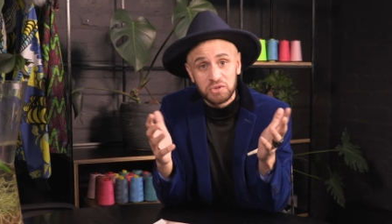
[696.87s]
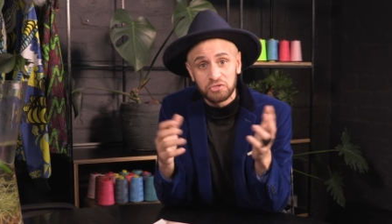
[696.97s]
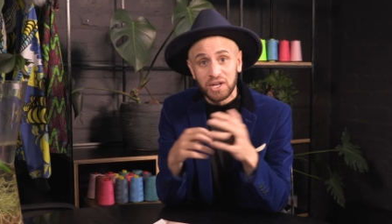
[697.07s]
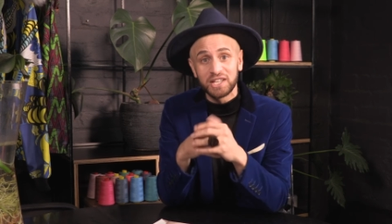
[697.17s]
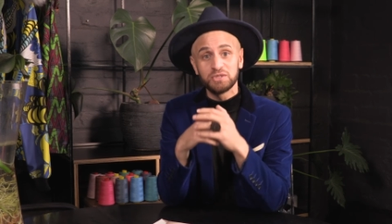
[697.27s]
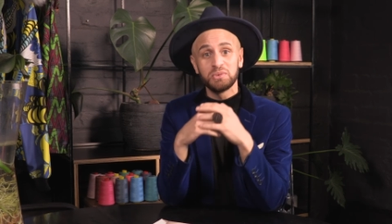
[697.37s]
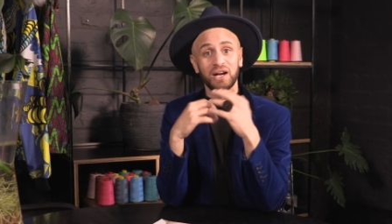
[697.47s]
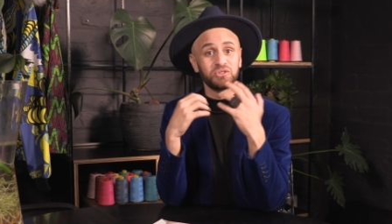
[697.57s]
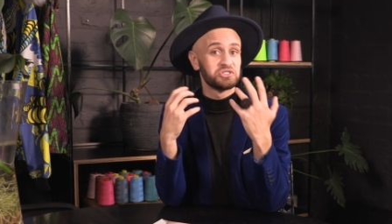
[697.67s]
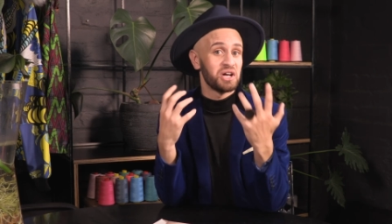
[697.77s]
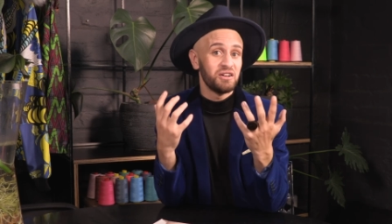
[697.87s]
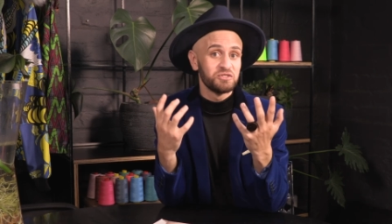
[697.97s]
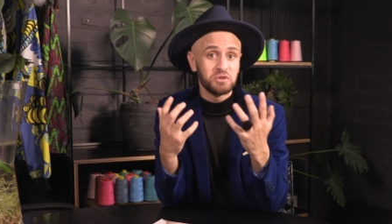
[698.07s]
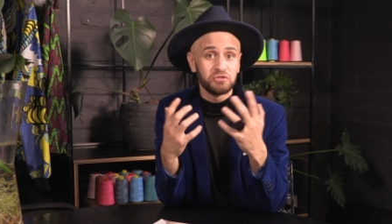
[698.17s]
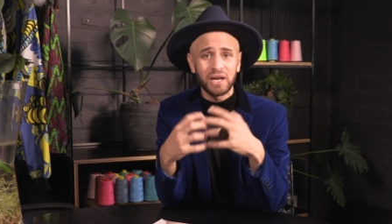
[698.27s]
we forget to be ourselves,
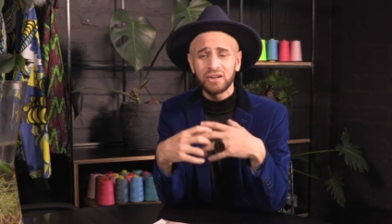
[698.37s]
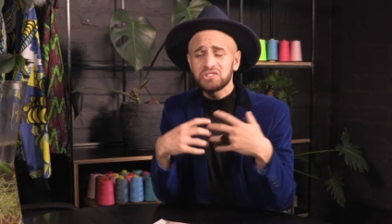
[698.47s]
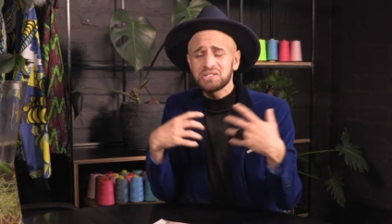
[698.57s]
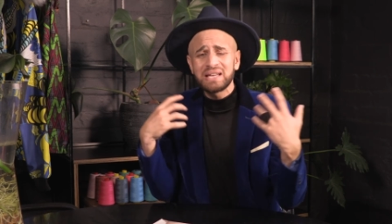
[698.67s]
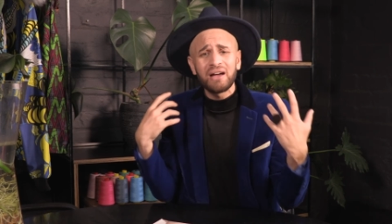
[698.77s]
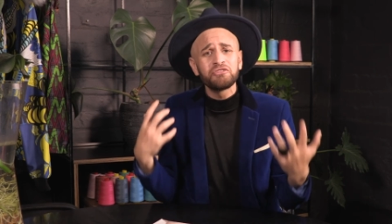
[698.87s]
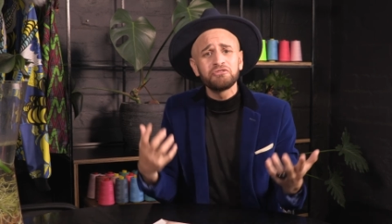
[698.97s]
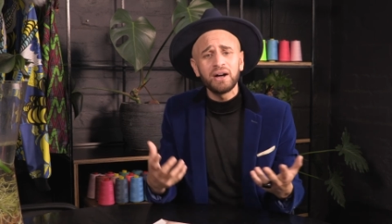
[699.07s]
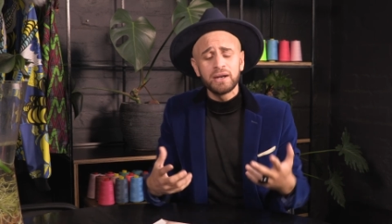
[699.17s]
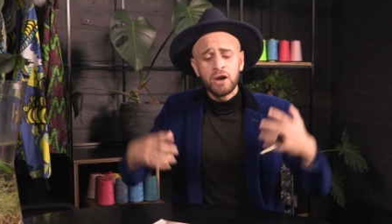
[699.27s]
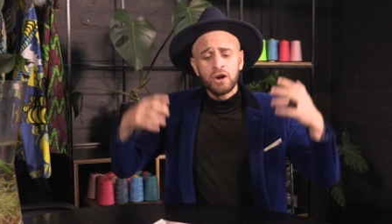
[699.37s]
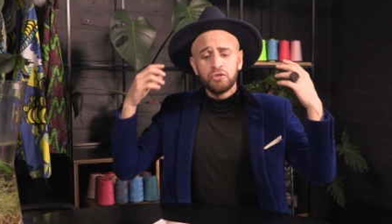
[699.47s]
we forget to just have fun.